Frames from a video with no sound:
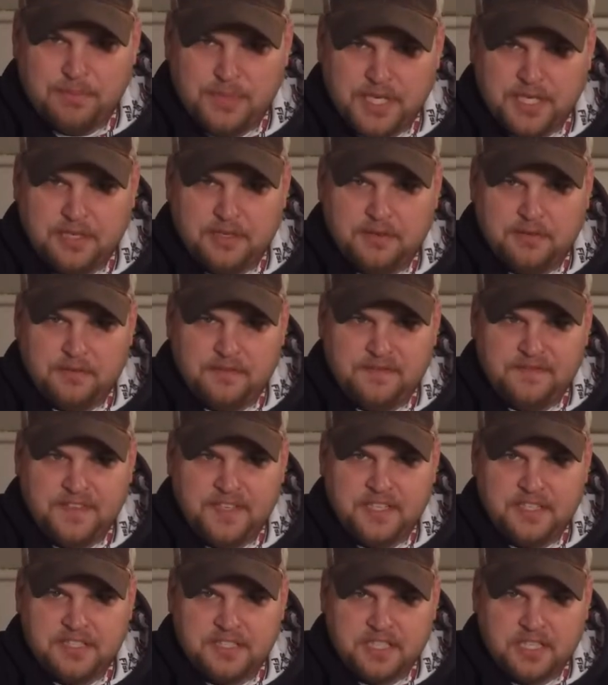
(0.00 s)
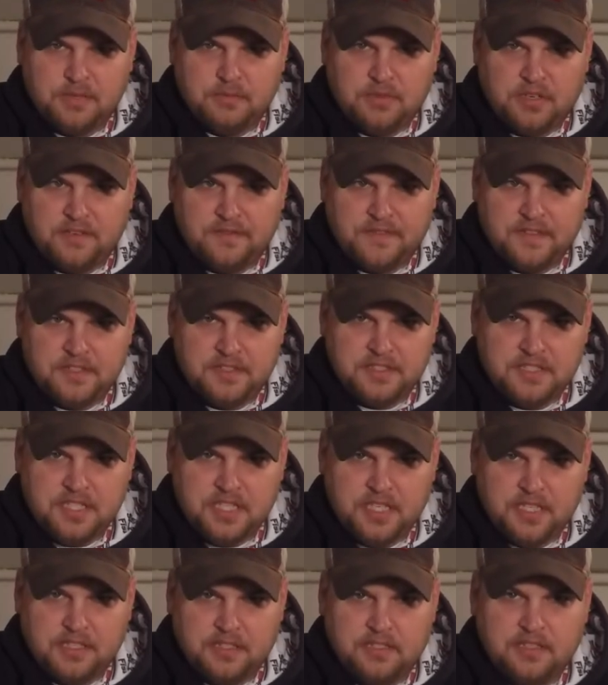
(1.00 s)
bigger fish come off this
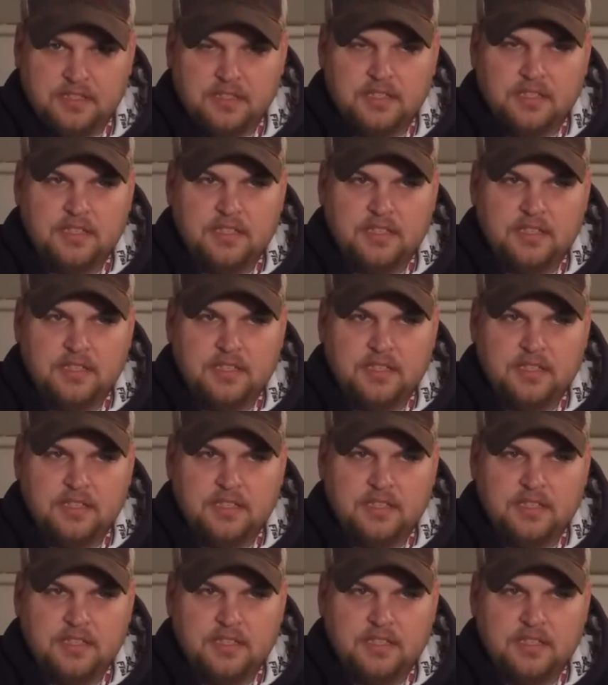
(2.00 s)
jig.